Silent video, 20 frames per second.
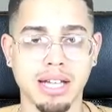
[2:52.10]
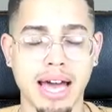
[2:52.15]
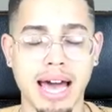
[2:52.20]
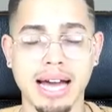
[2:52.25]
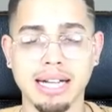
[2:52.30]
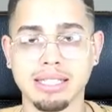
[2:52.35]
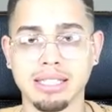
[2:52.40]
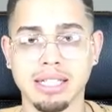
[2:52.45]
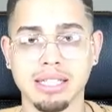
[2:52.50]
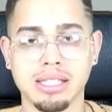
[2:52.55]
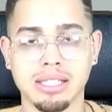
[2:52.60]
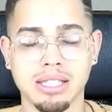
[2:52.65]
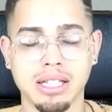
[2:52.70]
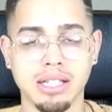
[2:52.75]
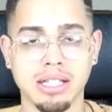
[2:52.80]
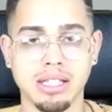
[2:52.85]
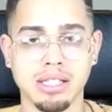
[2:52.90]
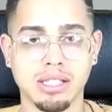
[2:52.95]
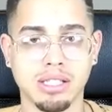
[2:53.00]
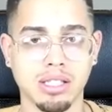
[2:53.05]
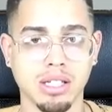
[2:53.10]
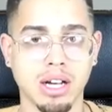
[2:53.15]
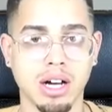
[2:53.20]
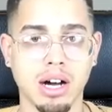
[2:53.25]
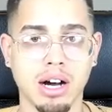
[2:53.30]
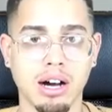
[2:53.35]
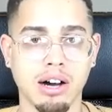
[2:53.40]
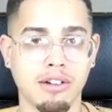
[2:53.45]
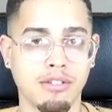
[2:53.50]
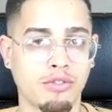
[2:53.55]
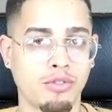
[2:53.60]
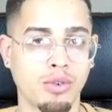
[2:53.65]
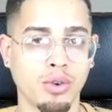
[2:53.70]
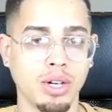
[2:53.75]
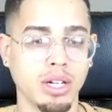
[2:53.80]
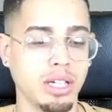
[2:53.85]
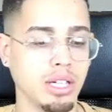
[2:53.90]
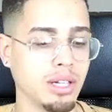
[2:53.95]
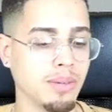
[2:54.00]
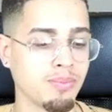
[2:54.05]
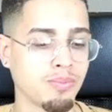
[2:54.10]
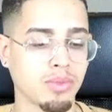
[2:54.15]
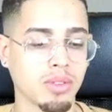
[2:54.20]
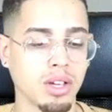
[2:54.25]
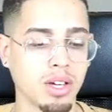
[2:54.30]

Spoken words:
access to this free